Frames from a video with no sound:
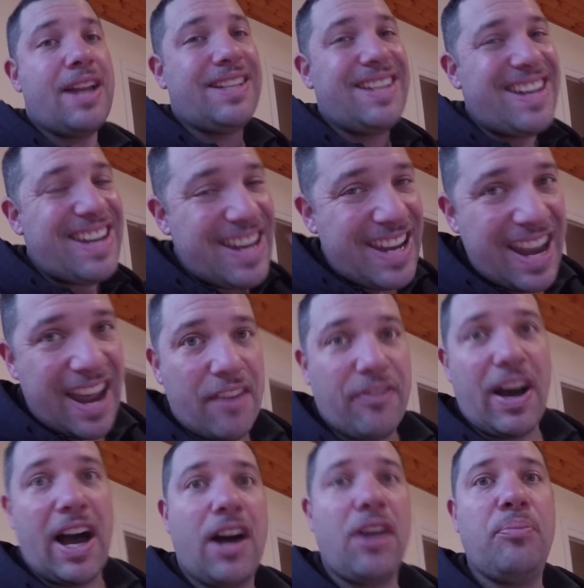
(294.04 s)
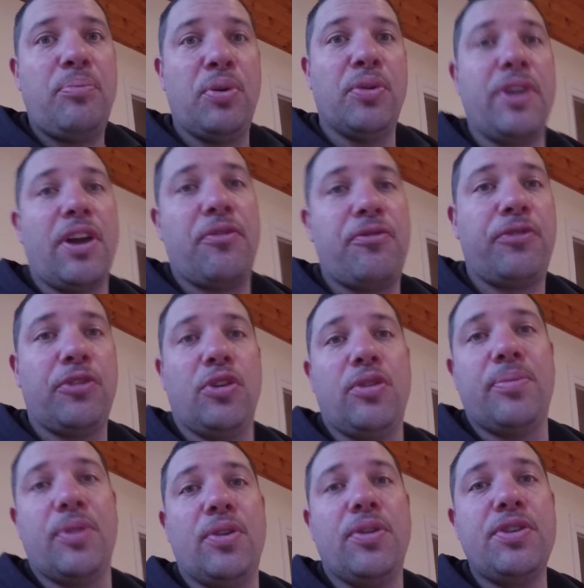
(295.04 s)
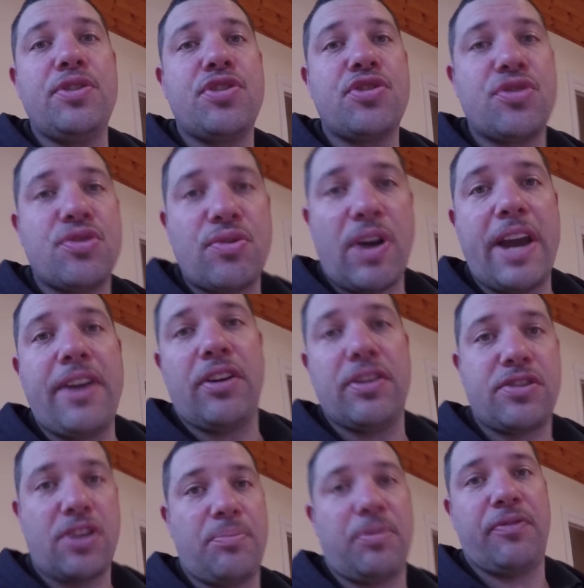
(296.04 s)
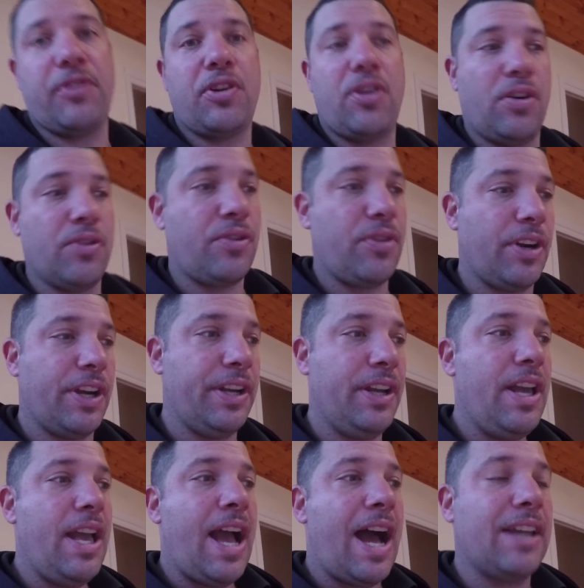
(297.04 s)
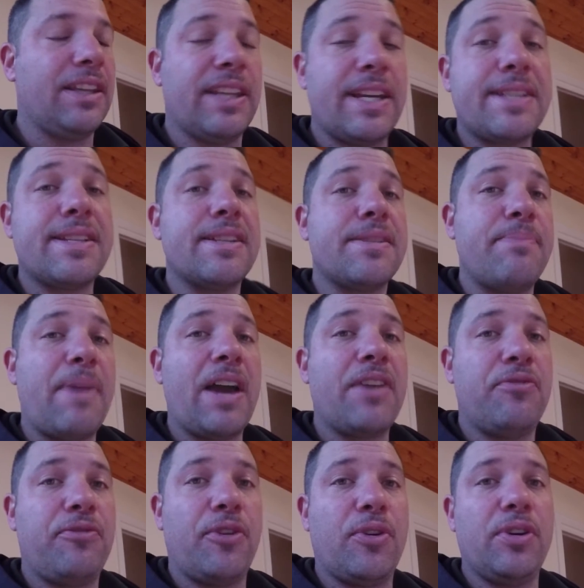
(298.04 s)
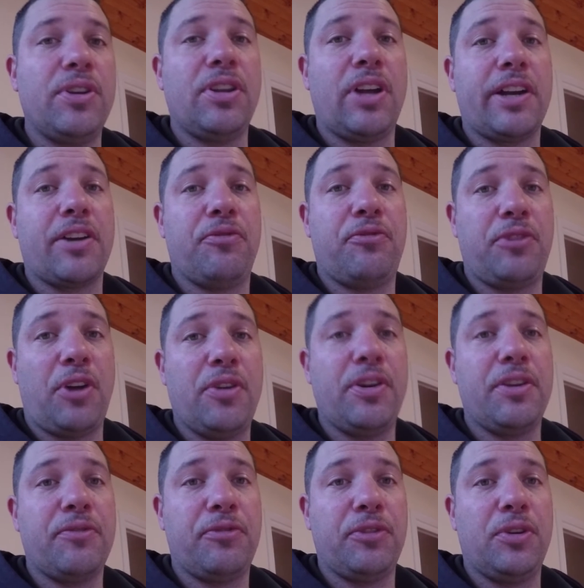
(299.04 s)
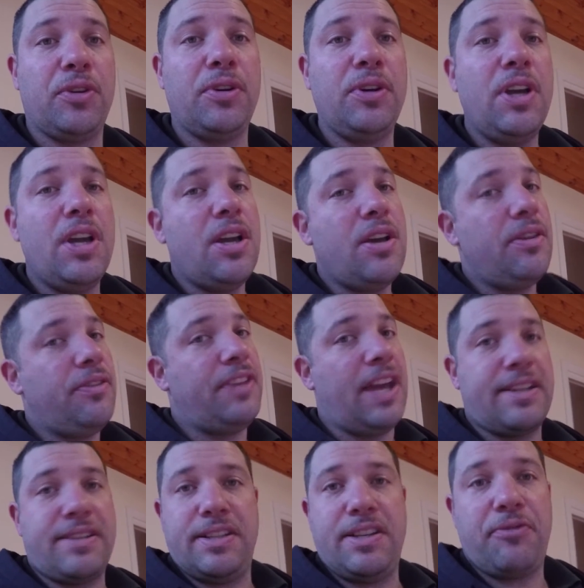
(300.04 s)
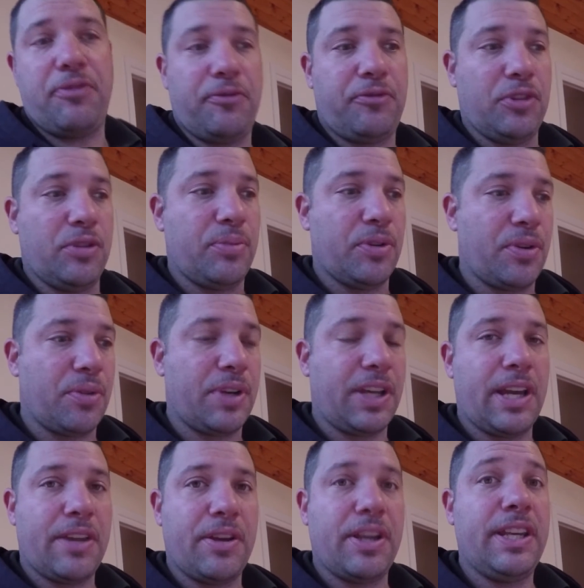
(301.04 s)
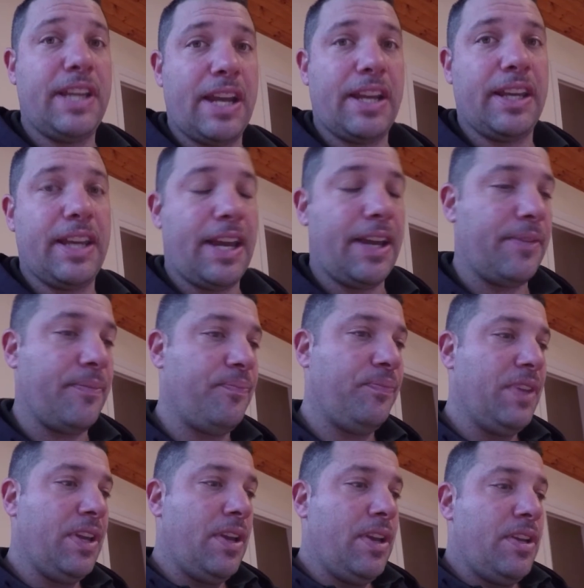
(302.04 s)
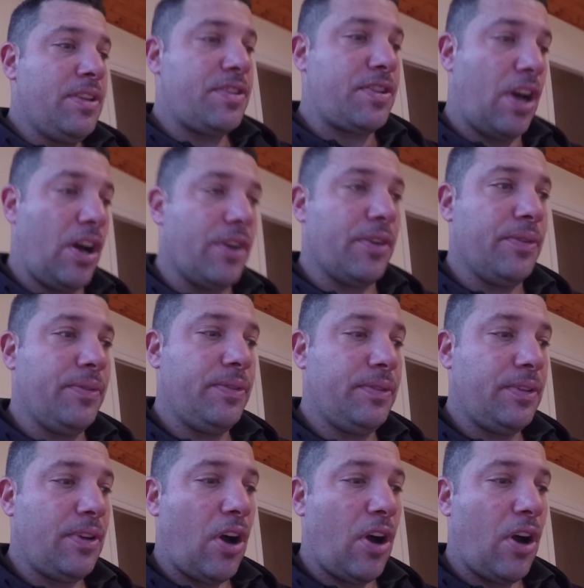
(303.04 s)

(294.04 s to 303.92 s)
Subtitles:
Never put a floorboard straight on top of a concrete unless it's made for it, like a floating floor. that's a different floorboard altogether yet again. So